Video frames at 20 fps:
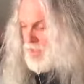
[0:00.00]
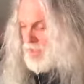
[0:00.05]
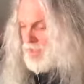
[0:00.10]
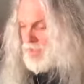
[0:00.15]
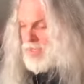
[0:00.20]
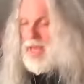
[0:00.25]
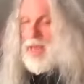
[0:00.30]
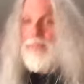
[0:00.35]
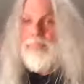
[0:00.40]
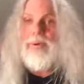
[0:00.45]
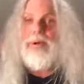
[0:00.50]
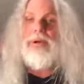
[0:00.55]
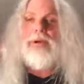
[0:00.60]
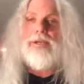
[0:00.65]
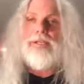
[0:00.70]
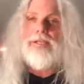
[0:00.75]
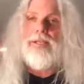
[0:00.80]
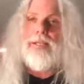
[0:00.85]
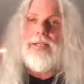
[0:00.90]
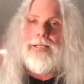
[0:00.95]
Now,
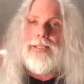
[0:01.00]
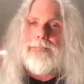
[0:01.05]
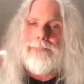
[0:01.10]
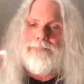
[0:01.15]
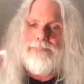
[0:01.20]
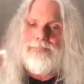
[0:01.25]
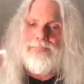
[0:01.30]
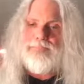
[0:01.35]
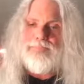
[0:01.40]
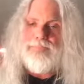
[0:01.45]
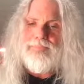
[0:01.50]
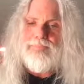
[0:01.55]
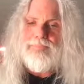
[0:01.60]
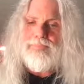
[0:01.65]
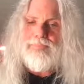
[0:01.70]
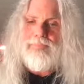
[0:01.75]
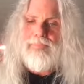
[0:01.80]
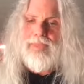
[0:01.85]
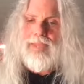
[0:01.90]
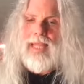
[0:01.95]
personally,
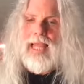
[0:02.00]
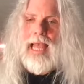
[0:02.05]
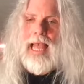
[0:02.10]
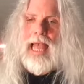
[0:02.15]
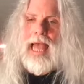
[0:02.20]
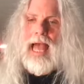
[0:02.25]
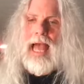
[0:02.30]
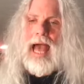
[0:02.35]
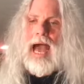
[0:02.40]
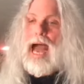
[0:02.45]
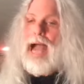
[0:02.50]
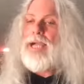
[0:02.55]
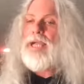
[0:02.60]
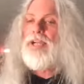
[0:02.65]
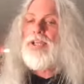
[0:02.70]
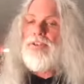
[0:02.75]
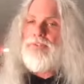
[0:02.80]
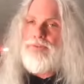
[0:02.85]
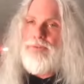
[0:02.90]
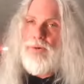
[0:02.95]
I
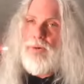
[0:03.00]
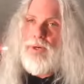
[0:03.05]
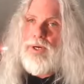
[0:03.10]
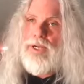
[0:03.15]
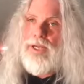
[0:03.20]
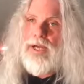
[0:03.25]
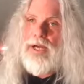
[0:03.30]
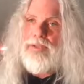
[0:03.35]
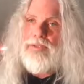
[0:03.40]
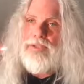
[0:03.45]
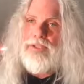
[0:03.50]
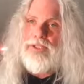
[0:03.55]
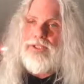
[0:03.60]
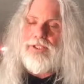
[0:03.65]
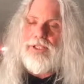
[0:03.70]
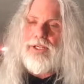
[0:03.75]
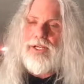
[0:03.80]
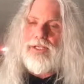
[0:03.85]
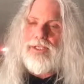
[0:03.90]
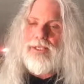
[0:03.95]
can afford health
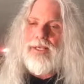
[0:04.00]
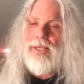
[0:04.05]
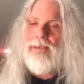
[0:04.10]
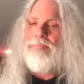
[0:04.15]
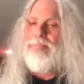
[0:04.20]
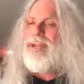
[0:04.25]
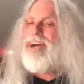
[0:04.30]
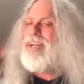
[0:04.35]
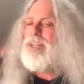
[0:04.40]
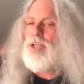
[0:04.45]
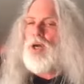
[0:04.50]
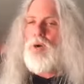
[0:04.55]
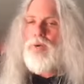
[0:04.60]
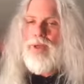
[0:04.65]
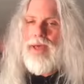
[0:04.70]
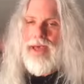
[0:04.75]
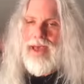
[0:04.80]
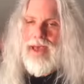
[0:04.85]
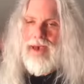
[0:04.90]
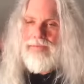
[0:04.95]
insurance, but I don't
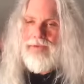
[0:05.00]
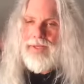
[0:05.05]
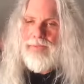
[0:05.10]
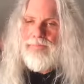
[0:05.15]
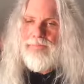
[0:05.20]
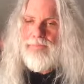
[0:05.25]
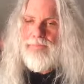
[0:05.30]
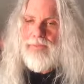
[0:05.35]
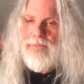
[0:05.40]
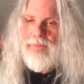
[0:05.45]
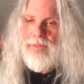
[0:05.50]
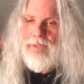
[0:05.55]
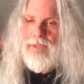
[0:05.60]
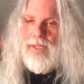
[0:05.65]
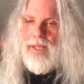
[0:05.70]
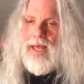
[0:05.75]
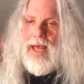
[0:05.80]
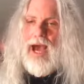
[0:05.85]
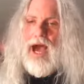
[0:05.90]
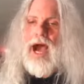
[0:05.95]
have it.
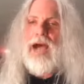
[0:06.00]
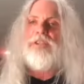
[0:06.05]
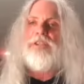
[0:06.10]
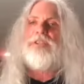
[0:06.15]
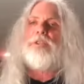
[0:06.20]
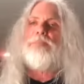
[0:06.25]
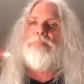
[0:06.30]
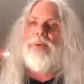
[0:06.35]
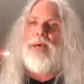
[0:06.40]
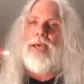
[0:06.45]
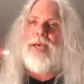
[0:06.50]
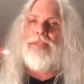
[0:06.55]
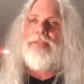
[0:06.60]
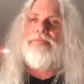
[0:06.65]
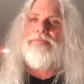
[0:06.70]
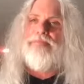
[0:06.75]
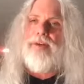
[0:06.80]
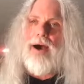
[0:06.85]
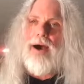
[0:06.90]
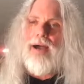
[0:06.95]
I just pay the
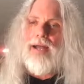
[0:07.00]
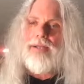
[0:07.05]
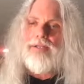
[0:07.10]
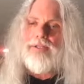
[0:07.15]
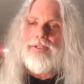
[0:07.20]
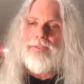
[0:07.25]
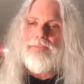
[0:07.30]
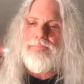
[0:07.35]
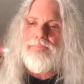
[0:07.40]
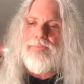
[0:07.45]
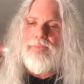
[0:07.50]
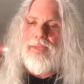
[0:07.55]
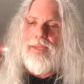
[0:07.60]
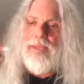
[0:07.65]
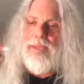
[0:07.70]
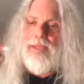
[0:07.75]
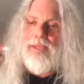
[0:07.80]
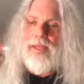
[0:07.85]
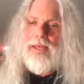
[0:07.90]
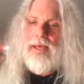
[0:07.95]
fines.
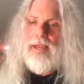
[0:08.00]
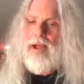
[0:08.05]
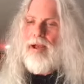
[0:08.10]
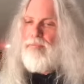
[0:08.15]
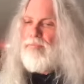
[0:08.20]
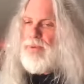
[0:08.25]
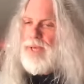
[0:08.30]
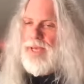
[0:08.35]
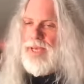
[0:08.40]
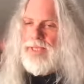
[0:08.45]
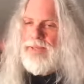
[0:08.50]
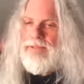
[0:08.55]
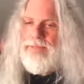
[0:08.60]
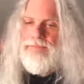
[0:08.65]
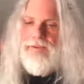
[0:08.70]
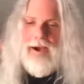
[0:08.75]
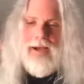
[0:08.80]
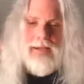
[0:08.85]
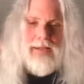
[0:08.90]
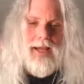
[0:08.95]
And I paid the
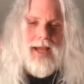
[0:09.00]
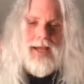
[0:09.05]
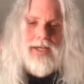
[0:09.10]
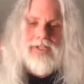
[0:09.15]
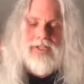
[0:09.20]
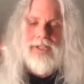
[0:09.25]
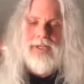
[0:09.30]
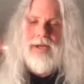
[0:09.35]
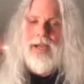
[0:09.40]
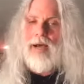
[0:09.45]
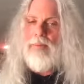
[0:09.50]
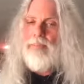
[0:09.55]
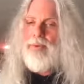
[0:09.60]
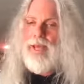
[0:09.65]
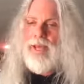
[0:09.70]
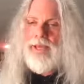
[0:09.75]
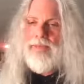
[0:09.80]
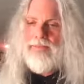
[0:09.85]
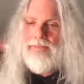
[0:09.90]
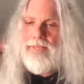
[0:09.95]
fine last year, and I'll
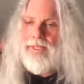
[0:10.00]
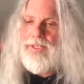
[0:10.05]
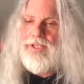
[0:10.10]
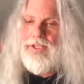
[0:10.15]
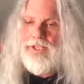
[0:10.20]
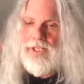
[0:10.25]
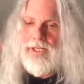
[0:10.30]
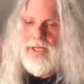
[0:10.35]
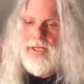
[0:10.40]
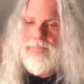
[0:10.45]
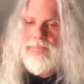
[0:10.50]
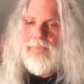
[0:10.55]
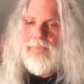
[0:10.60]
pay it this year.